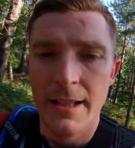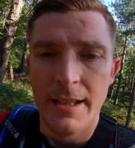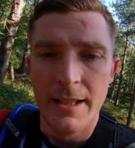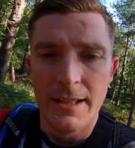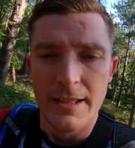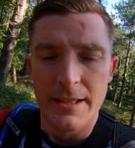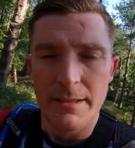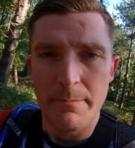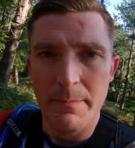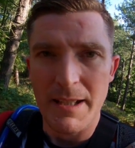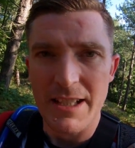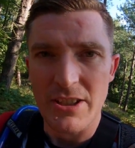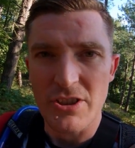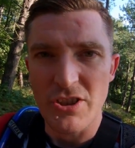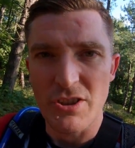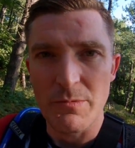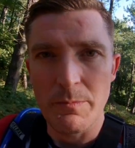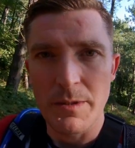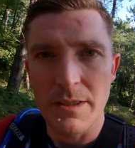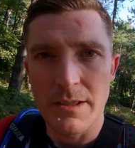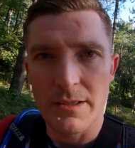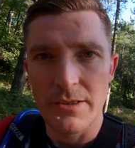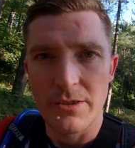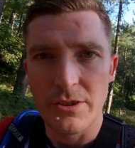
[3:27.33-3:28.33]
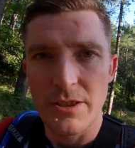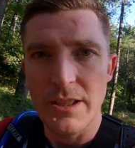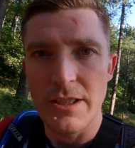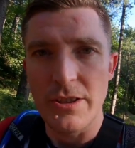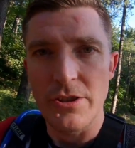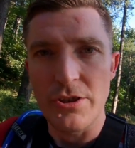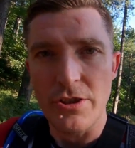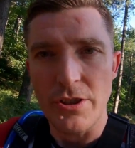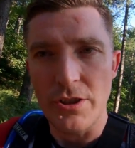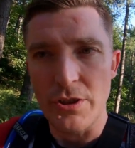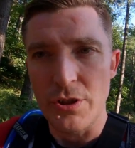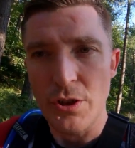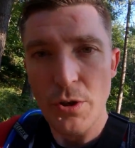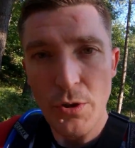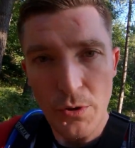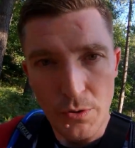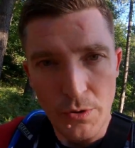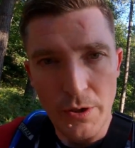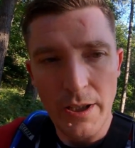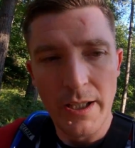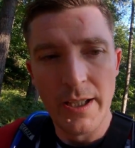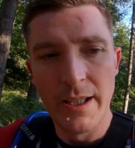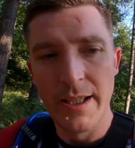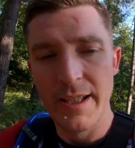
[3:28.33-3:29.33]
The Maxxis Minion
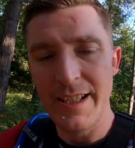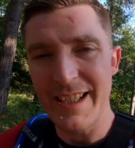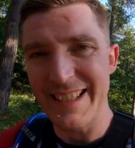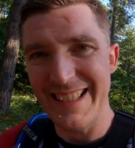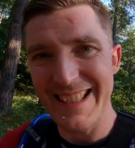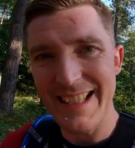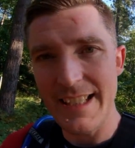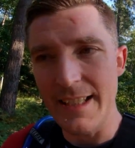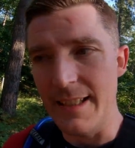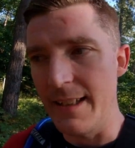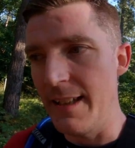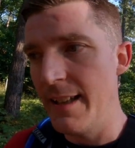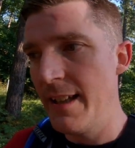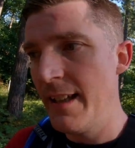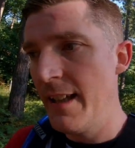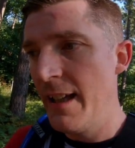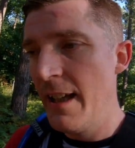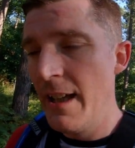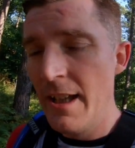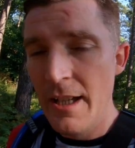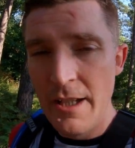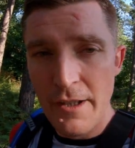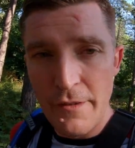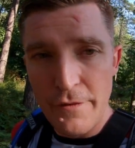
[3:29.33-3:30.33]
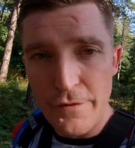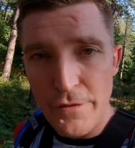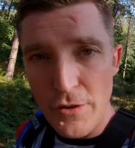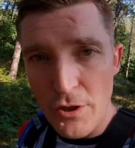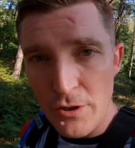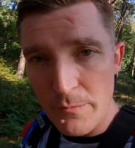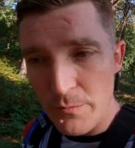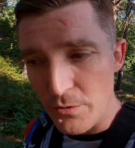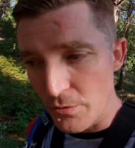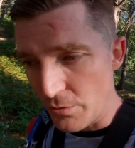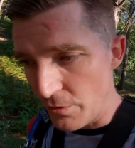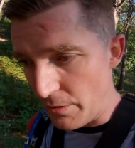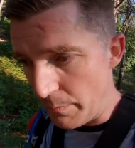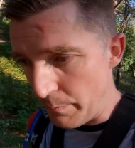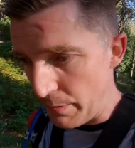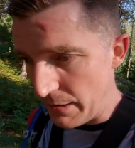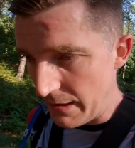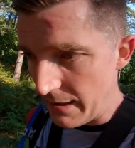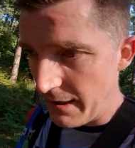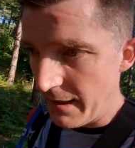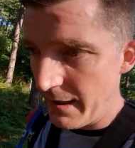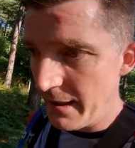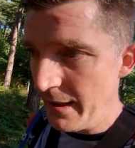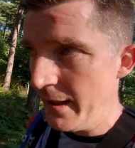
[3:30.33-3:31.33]
HR2, again, far more grippy,
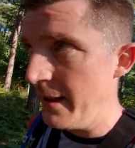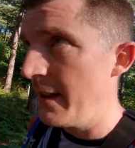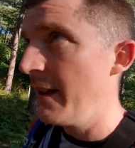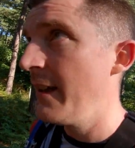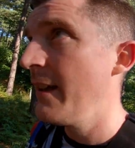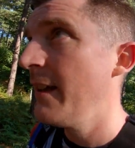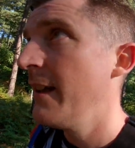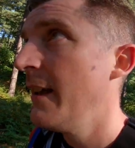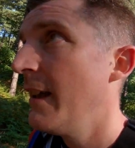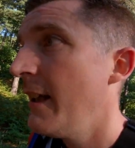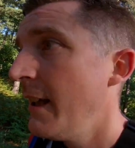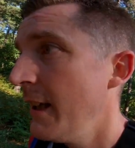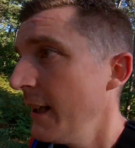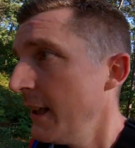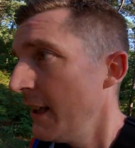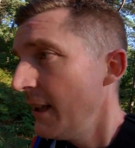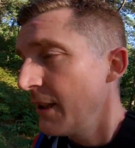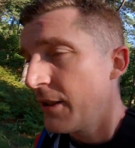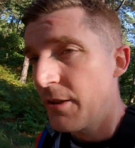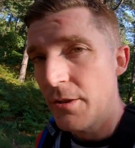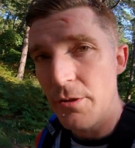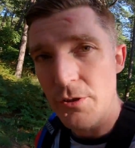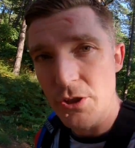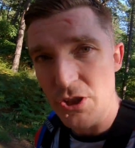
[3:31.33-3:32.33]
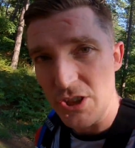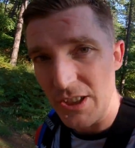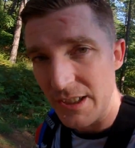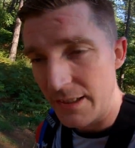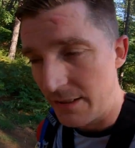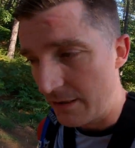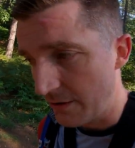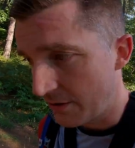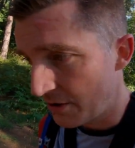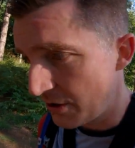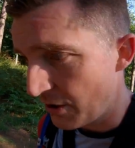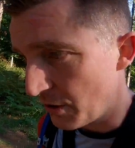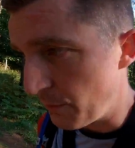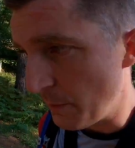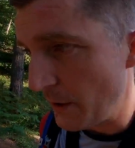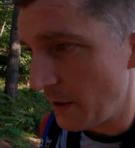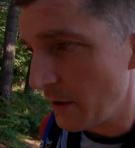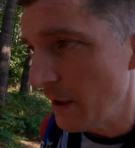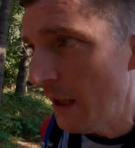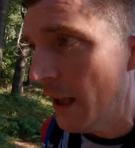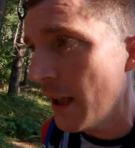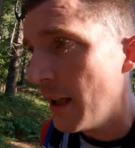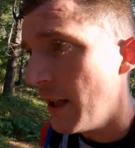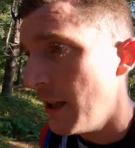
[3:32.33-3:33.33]
good side lugs as well,
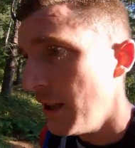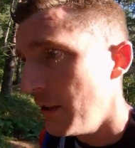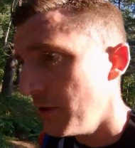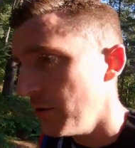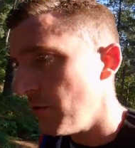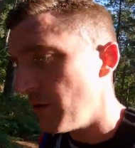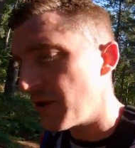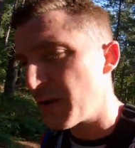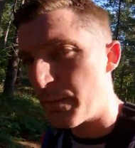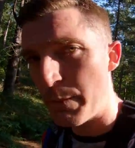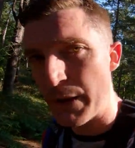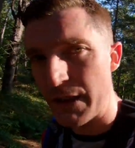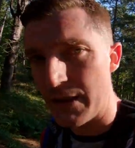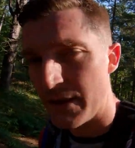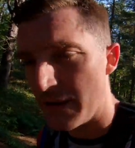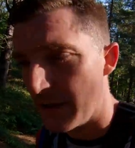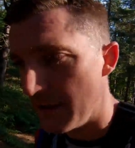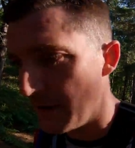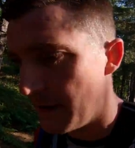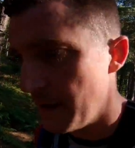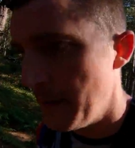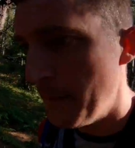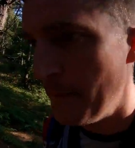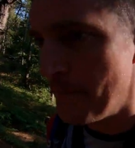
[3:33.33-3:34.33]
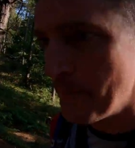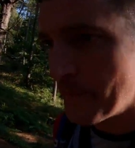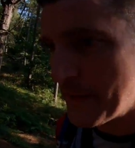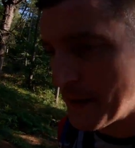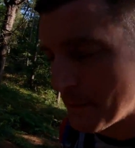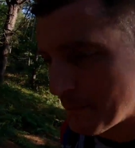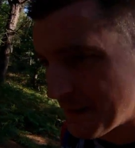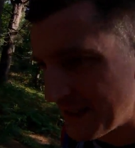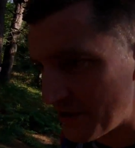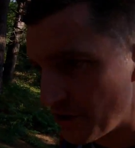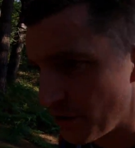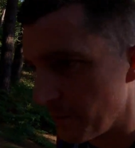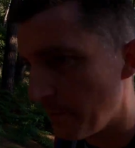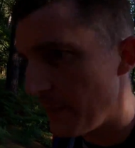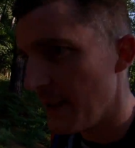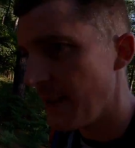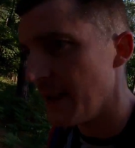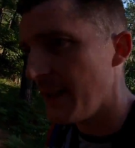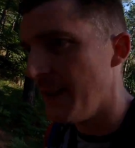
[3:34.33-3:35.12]
not as big as the Magic Mary,